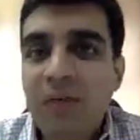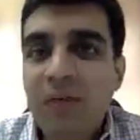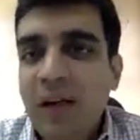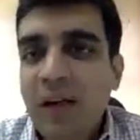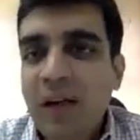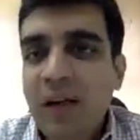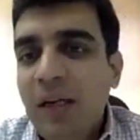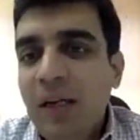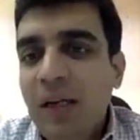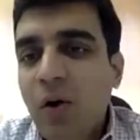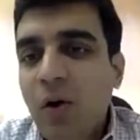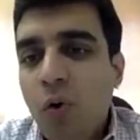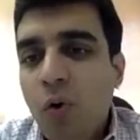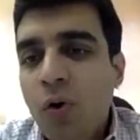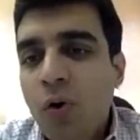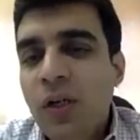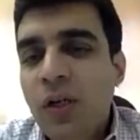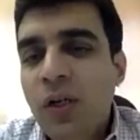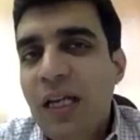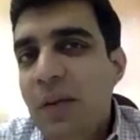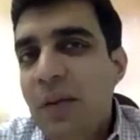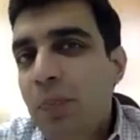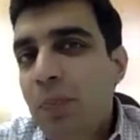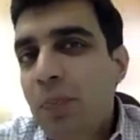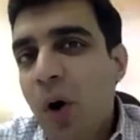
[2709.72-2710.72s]
giving me
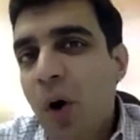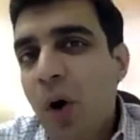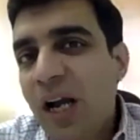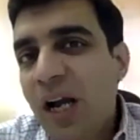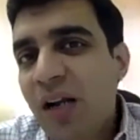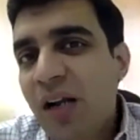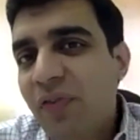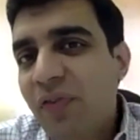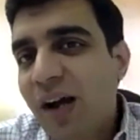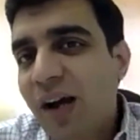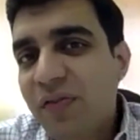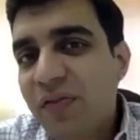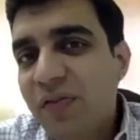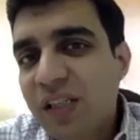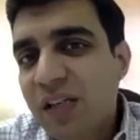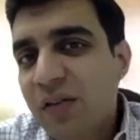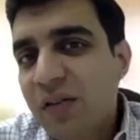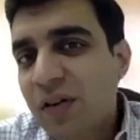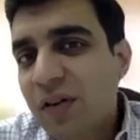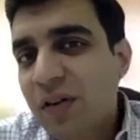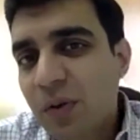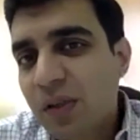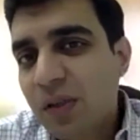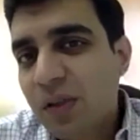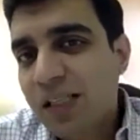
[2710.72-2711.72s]
only
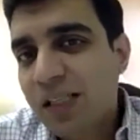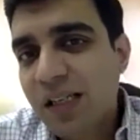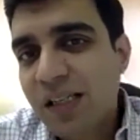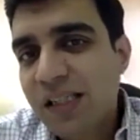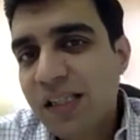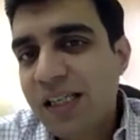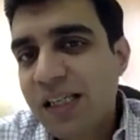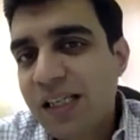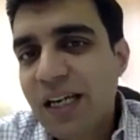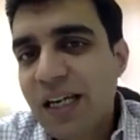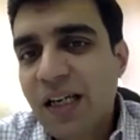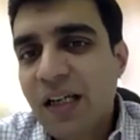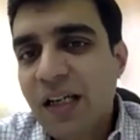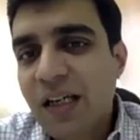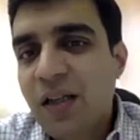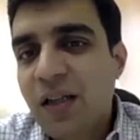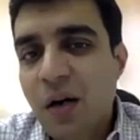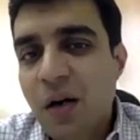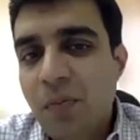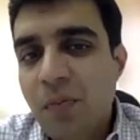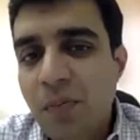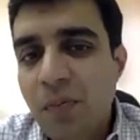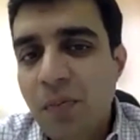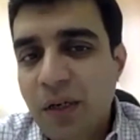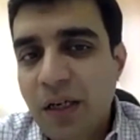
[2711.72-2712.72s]
0.57% stake in
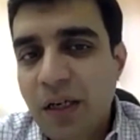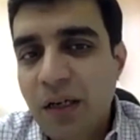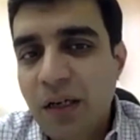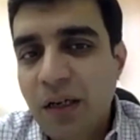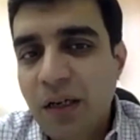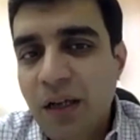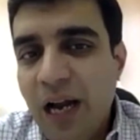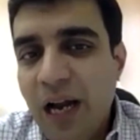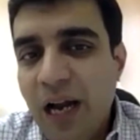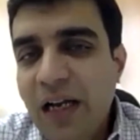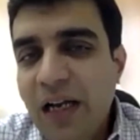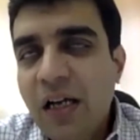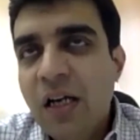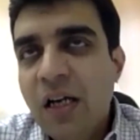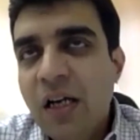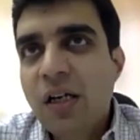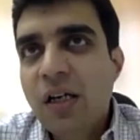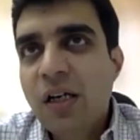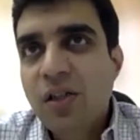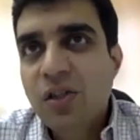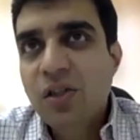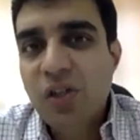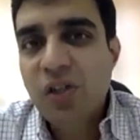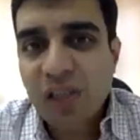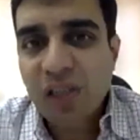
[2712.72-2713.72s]
the company, right?
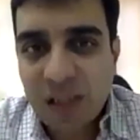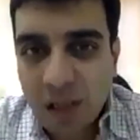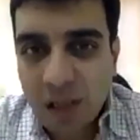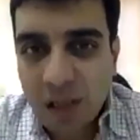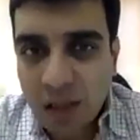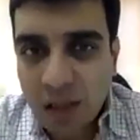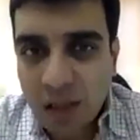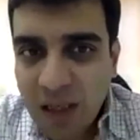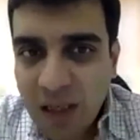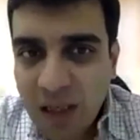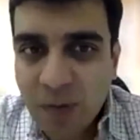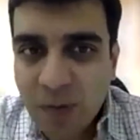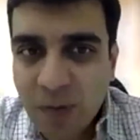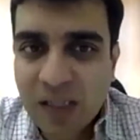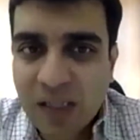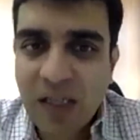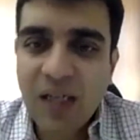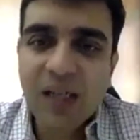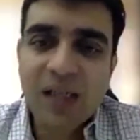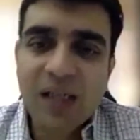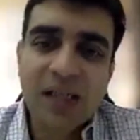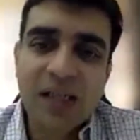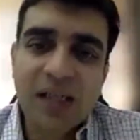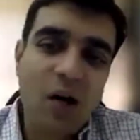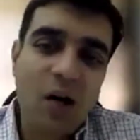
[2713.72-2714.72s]
Just
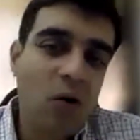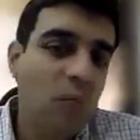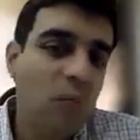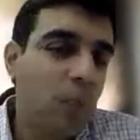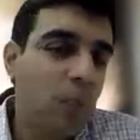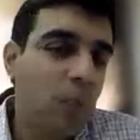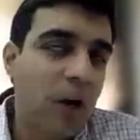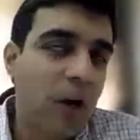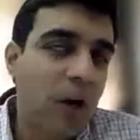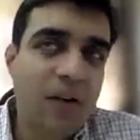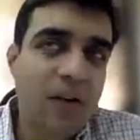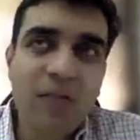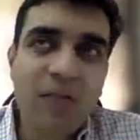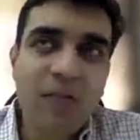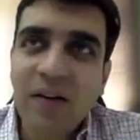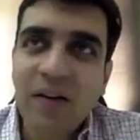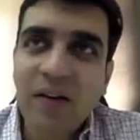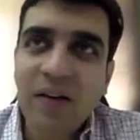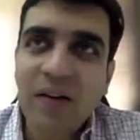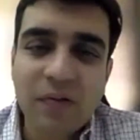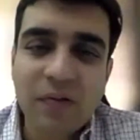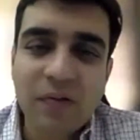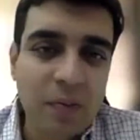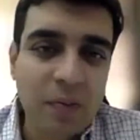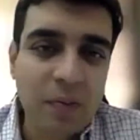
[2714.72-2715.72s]
30% discount,
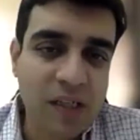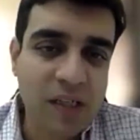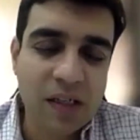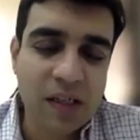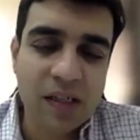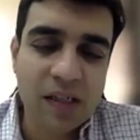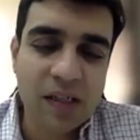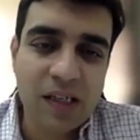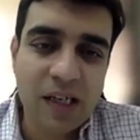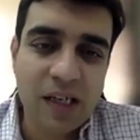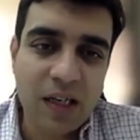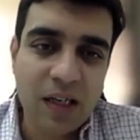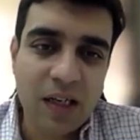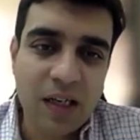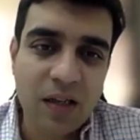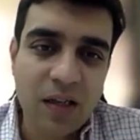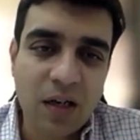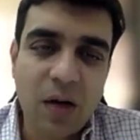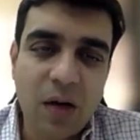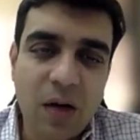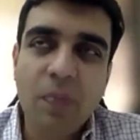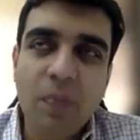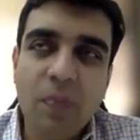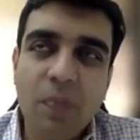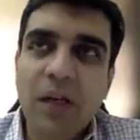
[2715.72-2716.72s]
0.57% stake in
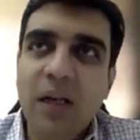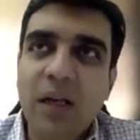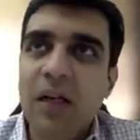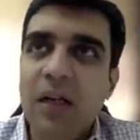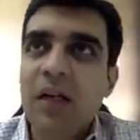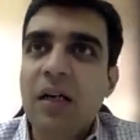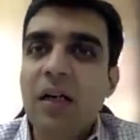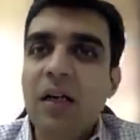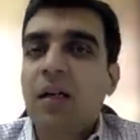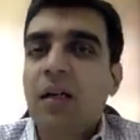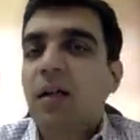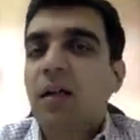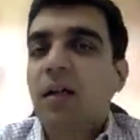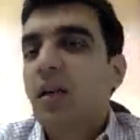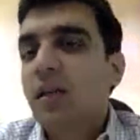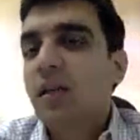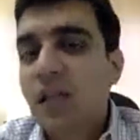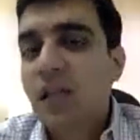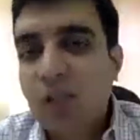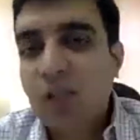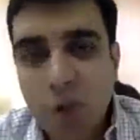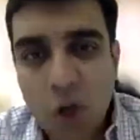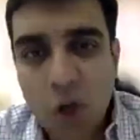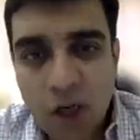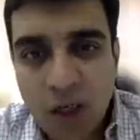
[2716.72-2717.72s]
the company.
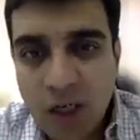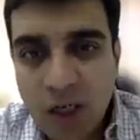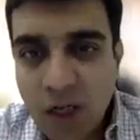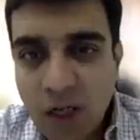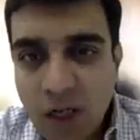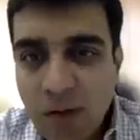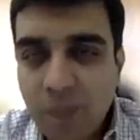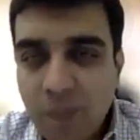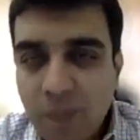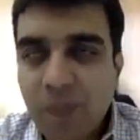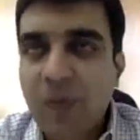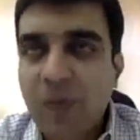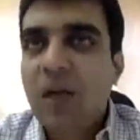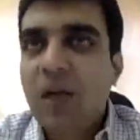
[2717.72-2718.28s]
This is not done.